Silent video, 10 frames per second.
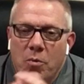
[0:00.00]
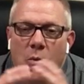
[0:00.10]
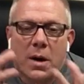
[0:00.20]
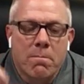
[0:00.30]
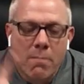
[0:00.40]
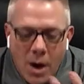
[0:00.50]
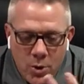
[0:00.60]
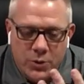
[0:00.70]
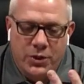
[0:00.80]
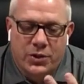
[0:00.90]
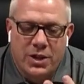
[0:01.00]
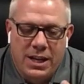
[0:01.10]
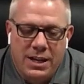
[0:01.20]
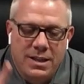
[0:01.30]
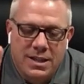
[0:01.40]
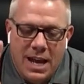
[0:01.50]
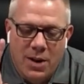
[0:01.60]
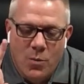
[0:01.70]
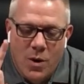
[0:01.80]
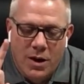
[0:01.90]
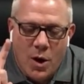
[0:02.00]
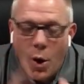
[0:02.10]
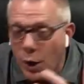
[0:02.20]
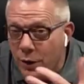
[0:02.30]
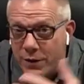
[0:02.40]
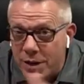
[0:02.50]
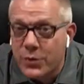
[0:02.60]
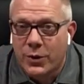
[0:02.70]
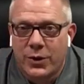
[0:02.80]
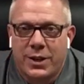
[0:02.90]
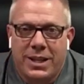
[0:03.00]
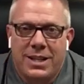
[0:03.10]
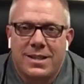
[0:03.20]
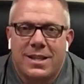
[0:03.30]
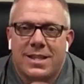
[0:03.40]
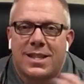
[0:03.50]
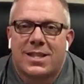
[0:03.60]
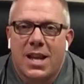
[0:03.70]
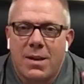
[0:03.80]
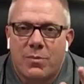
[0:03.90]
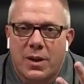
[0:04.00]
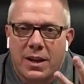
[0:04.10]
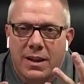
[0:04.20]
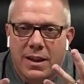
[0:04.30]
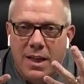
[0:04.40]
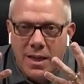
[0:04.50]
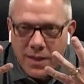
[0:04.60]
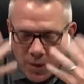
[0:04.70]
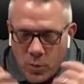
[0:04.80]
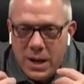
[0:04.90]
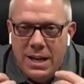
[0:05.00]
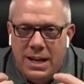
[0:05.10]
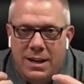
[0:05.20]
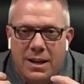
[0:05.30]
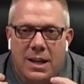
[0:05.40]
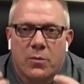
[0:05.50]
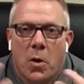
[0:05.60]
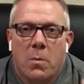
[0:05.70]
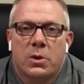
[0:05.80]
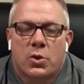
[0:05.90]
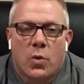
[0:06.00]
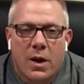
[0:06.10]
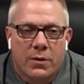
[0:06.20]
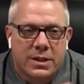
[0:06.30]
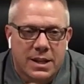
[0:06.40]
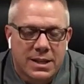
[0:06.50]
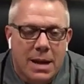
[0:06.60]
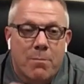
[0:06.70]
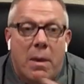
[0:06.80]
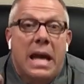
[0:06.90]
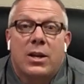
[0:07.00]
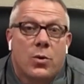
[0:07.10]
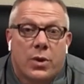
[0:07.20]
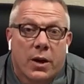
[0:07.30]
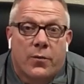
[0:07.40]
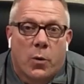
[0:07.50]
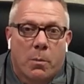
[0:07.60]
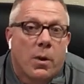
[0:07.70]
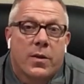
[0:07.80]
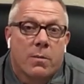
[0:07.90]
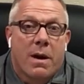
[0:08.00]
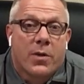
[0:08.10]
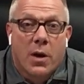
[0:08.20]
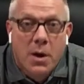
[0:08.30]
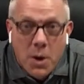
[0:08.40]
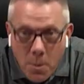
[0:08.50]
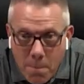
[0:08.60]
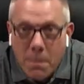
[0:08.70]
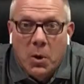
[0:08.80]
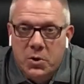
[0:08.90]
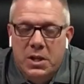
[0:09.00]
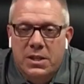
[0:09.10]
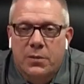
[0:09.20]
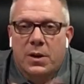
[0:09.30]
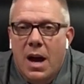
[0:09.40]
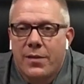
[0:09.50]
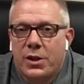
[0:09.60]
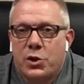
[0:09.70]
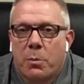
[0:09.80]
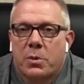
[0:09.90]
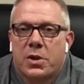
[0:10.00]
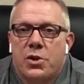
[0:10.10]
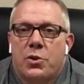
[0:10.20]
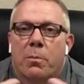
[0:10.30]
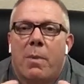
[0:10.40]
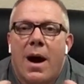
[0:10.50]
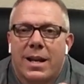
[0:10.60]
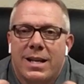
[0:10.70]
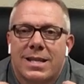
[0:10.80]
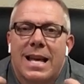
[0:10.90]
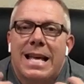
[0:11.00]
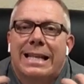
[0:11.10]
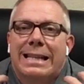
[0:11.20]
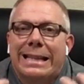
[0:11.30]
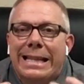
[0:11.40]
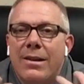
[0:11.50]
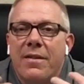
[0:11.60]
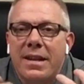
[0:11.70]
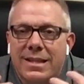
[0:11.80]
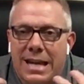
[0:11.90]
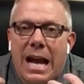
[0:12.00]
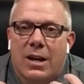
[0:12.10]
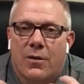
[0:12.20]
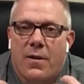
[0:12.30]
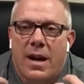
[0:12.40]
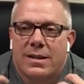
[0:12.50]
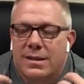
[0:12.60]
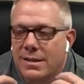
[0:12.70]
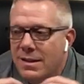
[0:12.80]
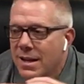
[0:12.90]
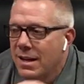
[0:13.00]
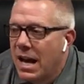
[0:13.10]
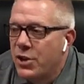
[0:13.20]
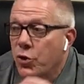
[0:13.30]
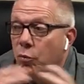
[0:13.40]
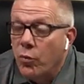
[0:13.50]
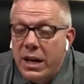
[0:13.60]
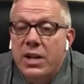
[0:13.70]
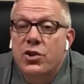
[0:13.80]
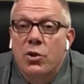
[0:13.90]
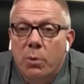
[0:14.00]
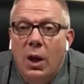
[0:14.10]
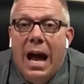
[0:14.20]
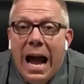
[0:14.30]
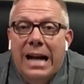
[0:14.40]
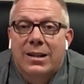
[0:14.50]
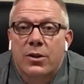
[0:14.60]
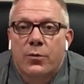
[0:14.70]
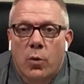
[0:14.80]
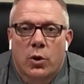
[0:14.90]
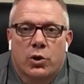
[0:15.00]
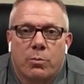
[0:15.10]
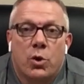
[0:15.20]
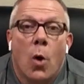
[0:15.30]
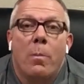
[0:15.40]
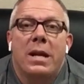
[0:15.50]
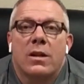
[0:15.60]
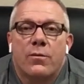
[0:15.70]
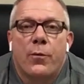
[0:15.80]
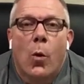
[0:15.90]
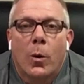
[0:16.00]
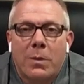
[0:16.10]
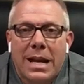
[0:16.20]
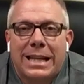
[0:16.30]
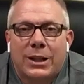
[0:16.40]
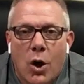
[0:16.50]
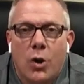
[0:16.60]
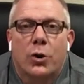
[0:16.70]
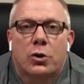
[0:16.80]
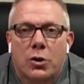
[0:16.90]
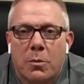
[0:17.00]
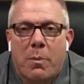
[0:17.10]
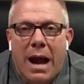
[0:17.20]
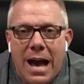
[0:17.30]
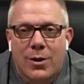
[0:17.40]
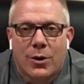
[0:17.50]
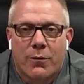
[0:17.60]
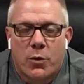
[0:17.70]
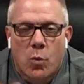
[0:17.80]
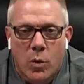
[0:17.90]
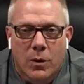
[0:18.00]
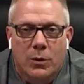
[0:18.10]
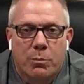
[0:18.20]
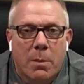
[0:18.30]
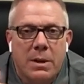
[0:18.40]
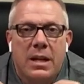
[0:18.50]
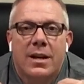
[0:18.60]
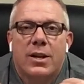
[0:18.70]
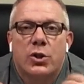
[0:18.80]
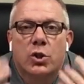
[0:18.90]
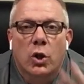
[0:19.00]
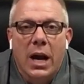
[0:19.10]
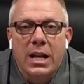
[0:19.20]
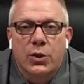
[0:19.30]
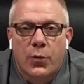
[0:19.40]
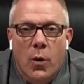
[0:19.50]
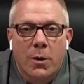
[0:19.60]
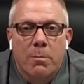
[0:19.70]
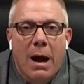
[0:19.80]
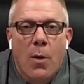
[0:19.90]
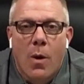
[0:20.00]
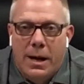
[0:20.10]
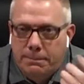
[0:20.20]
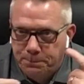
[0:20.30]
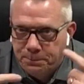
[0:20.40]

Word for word: what Moses needs and what all of Israel needs is the same thing that we need. In Romans 12, it says, I beg you, therefore, brethren, by the mercies of God, that you present your bodies living sacrifices as your reasonable act of worship. Don't be conformed any longer to the pattern of the world, but be transformed by what?